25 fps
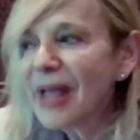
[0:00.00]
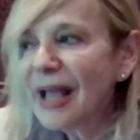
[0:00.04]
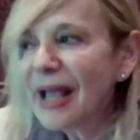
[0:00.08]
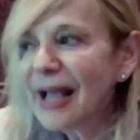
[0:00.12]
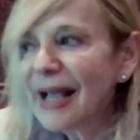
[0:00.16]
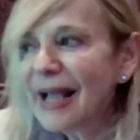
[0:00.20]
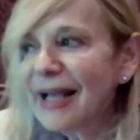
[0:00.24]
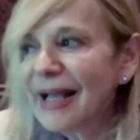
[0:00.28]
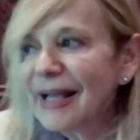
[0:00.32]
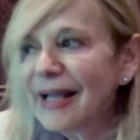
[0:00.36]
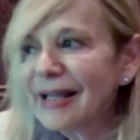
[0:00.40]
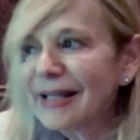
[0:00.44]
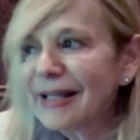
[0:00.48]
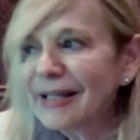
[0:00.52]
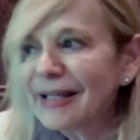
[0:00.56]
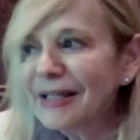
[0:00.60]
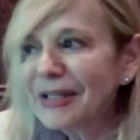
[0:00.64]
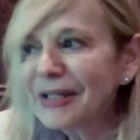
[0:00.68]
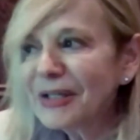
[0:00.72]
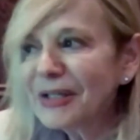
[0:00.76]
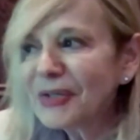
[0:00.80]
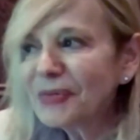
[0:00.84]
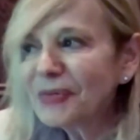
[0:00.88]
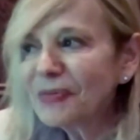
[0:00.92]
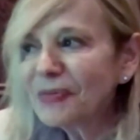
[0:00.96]

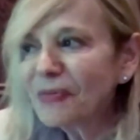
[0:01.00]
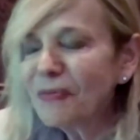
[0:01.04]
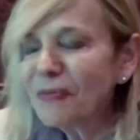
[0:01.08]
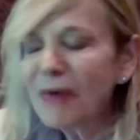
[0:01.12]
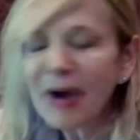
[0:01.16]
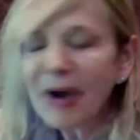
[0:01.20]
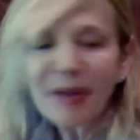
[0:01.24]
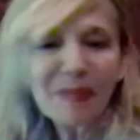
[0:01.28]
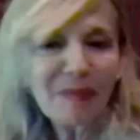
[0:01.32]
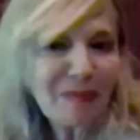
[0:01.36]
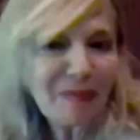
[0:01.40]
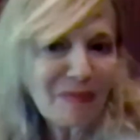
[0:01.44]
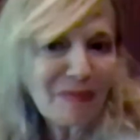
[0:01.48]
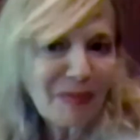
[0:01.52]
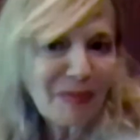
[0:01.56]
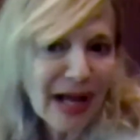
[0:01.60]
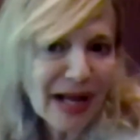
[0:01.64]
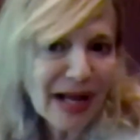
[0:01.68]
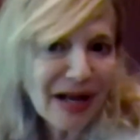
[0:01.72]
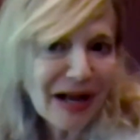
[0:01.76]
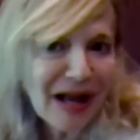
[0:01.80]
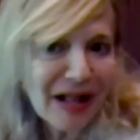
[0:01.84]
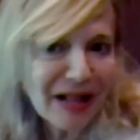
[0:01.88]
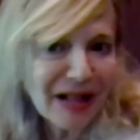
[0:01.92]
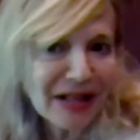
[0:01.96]
is what my
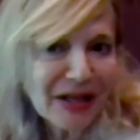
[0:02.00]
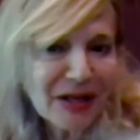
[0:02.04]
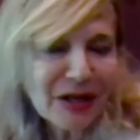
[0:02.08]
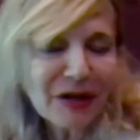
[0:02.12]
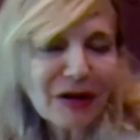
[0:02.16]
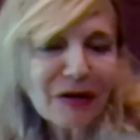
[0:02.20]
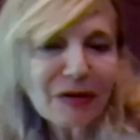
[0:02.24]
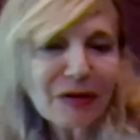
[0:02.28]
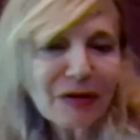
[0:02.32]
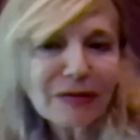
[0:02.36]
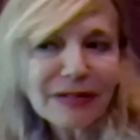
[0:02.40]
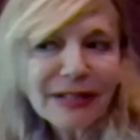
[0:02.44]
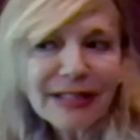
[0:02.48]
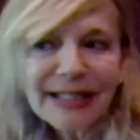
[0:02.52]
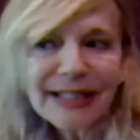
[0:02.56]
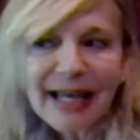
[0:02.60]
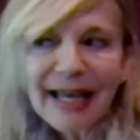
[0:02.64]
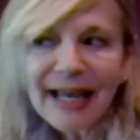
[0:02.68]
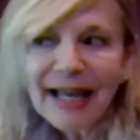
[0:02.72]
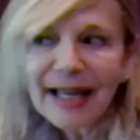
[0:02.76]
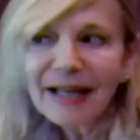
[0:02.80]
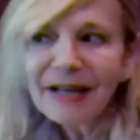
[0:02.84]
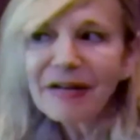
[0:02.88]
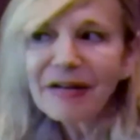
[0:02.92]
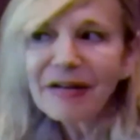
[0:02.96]
colleague
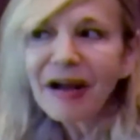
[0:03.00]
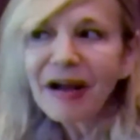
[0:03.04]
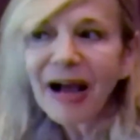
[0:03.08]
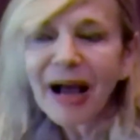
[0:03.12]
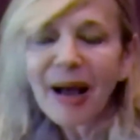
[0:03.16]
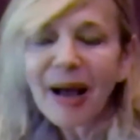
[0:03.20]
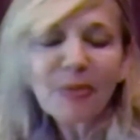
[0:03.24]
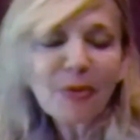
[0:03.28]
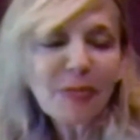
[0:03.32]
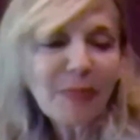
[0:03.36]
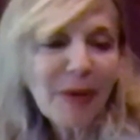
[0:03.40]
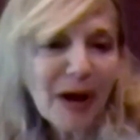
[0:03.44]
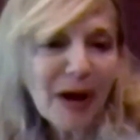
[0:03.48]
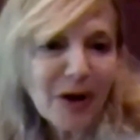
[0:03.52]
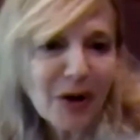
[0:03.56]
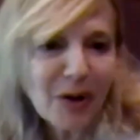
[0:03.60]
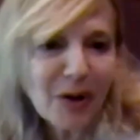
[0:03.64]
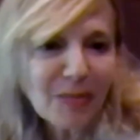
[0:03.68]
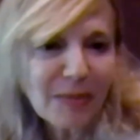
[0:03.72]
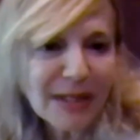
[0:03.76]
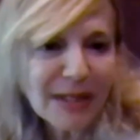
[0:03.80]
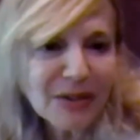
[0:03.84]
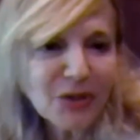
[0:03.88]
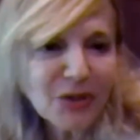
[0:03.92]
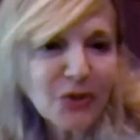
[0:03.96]
Hussein Abu Bakr
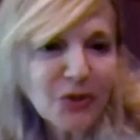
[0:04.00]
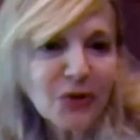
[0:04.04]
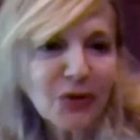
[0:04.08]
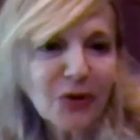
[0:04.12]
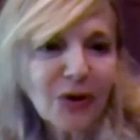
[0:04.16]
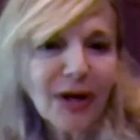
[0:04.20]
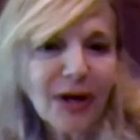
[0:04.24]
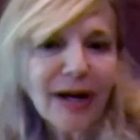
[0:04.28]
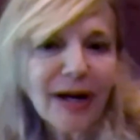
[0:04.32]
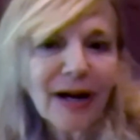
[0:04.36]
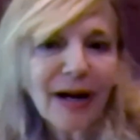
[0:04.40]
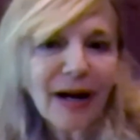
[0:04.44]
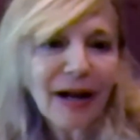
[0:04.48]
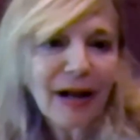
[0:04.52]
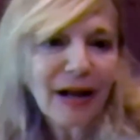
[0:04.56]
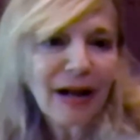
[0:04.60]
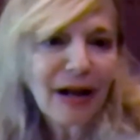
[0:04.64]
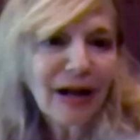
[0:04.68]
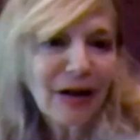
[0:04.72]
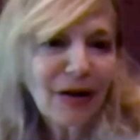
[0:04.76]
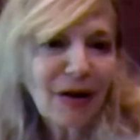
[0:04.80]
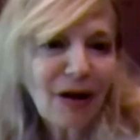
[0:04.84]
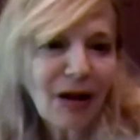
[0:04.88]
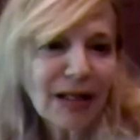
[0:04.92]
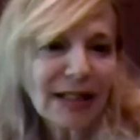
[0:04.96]
Mansour
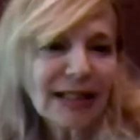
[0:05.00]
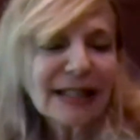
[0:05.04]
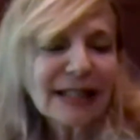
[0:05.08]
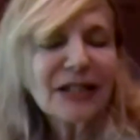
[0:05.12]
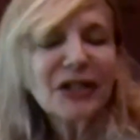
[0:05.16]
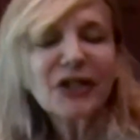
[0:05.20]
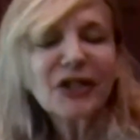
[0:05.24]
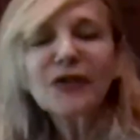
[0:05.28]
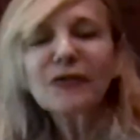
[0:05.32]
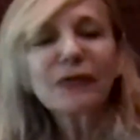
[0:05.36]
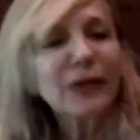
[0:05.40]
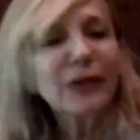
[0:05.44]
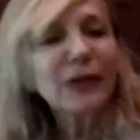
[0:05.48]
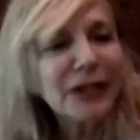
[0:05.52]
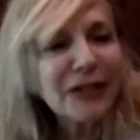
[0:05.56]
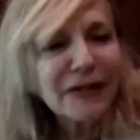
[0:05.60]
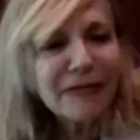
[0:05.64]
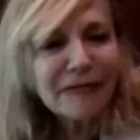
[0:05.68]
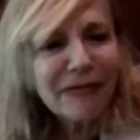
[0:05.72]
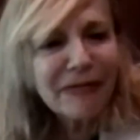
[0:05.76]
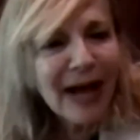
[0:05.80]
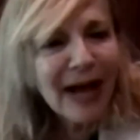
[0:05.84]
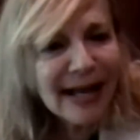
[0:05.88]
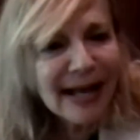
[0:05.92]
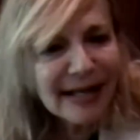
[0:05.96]
called is
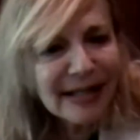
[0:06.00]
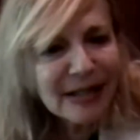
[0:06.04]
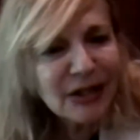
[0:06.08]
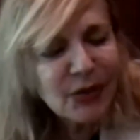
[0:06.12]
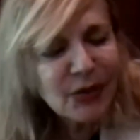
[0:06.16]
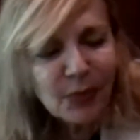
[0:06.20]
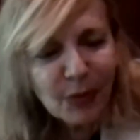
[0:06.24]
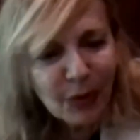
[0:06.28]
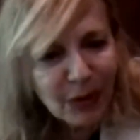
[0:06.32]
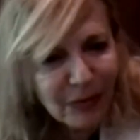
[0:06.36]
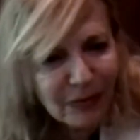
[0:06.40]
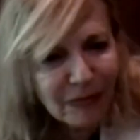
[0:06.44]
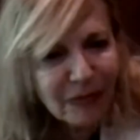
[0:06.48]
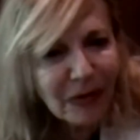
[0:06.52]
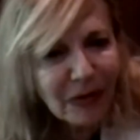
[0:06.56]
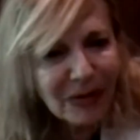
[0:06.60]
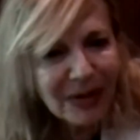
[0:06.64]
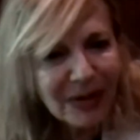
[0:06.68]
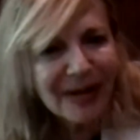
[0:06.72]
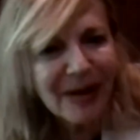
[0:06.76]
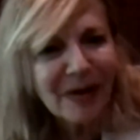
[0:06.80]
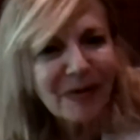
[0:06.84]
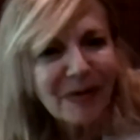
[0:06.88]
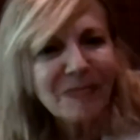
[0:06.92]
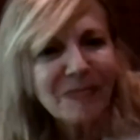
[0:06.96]
diversifying its
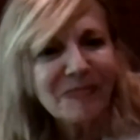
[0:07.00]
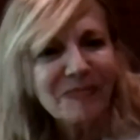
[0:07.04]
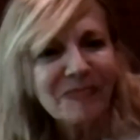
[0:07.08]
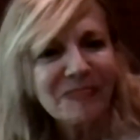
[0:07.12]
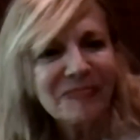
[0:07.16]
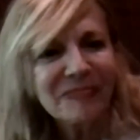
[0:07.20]
portfolio.